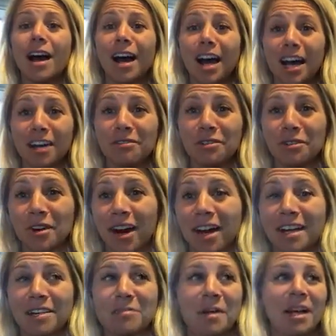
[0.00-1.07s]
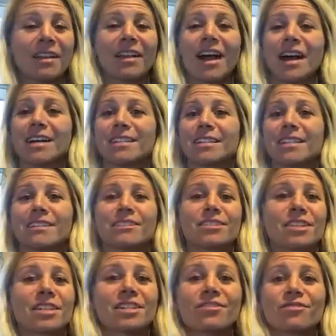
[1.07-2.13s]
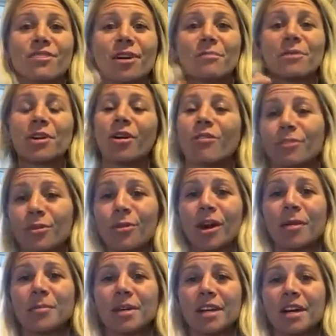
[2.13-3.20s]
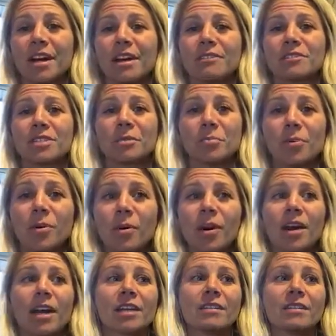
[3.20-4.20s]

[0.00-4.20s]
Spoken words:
I've cried in my class just from the overwhelming of support